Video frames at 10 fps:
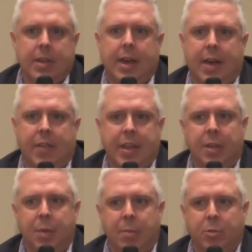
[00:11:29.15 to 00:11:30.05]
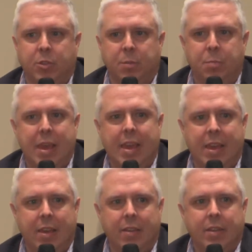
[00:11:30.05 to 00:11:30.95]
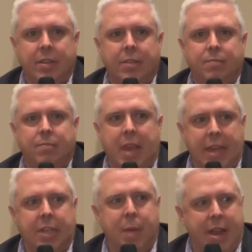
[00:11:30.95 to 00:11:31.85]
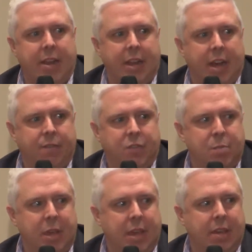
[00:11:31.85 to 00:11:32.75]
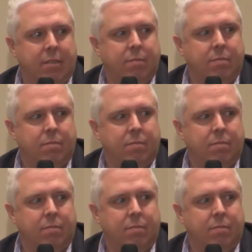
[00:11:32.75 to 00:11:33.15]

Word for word: Uh, they need to be able to be independent enough to be